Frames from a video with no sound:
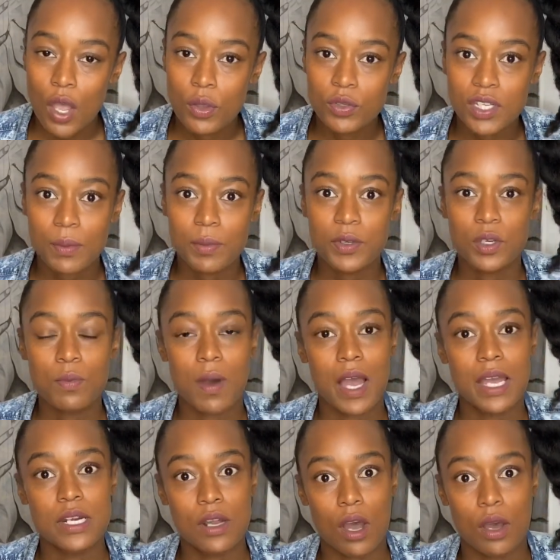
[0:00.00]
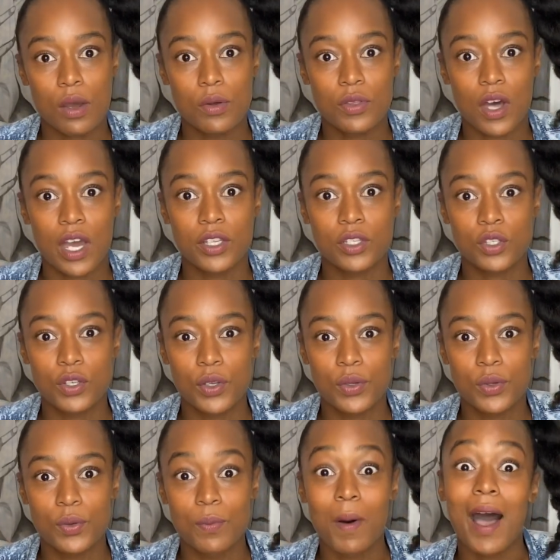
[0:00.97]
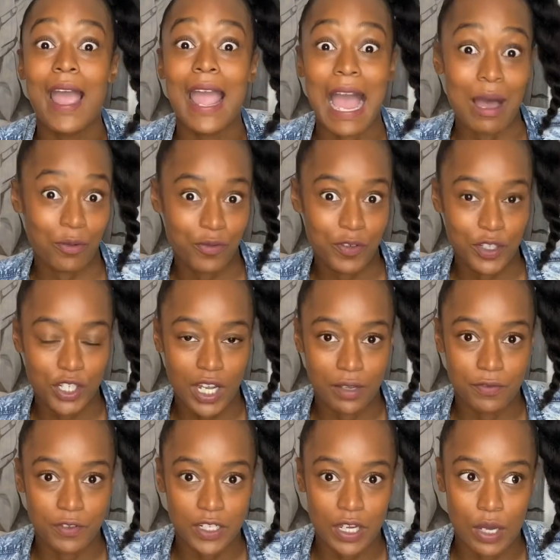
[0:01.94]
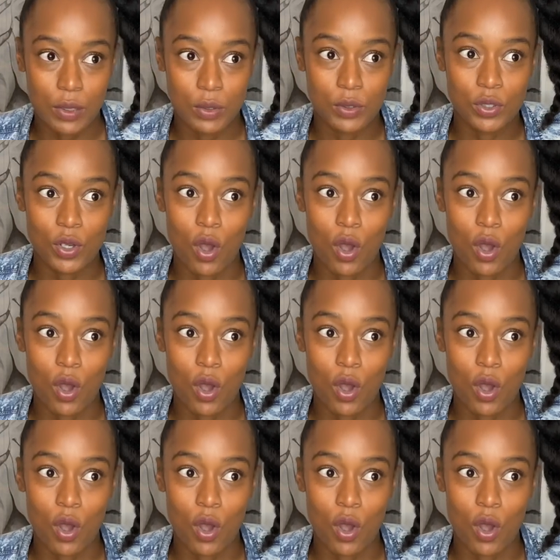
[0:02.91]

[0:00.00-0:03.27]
some of you might know that I do my outfit check videos